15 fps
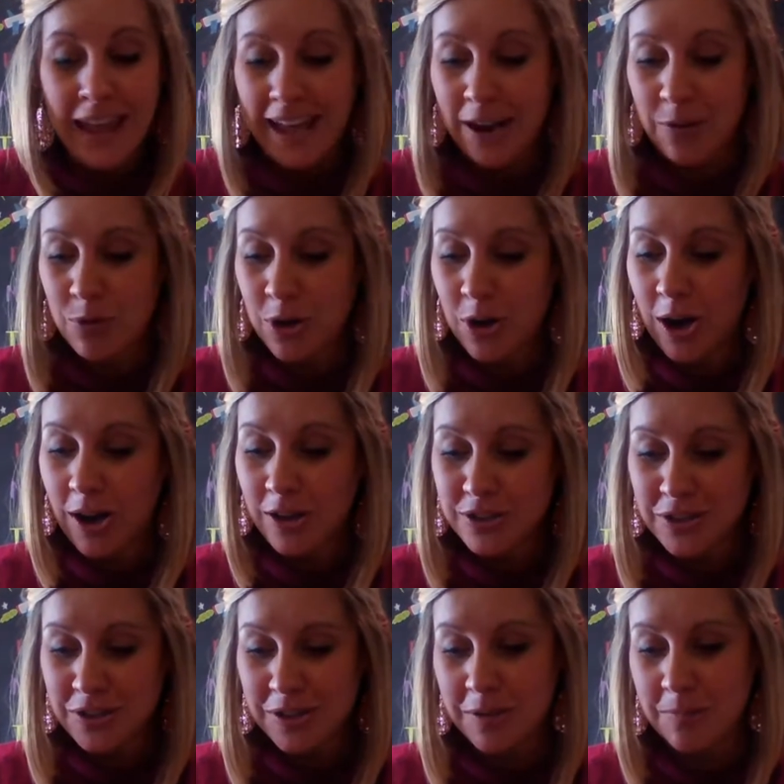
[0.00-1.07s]
And we're
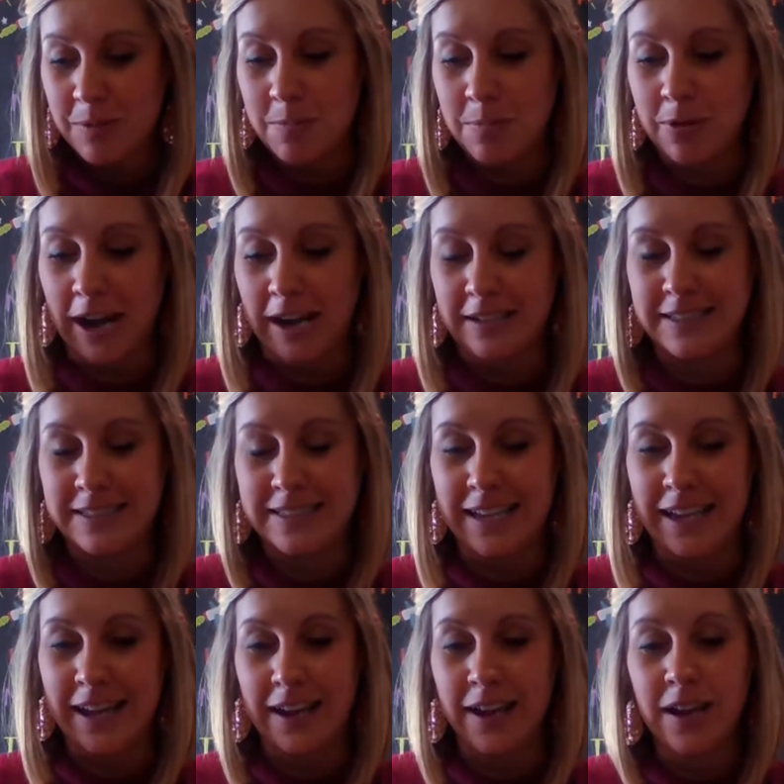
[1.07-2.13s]
also going to be
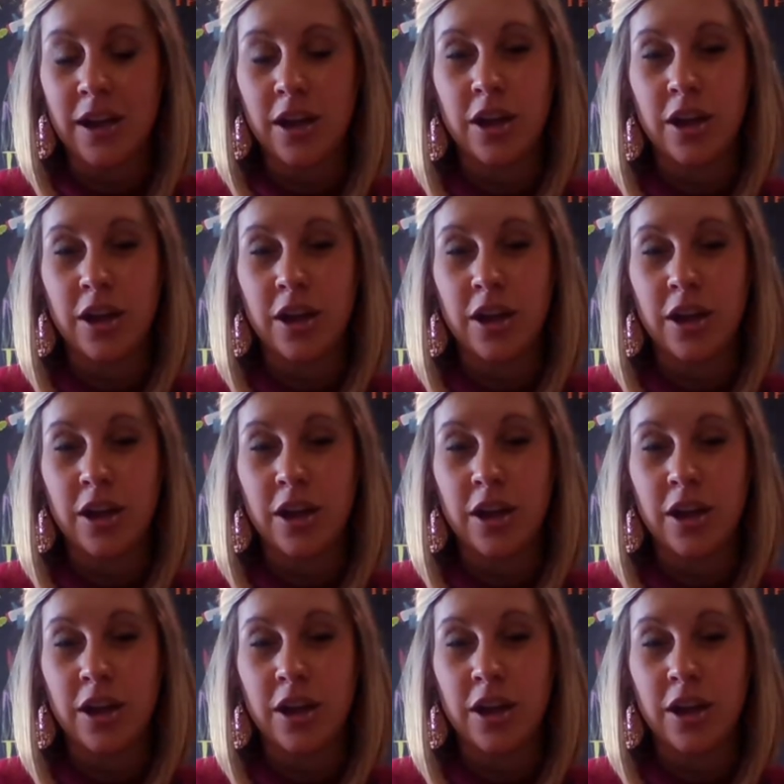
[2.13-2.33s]
practicing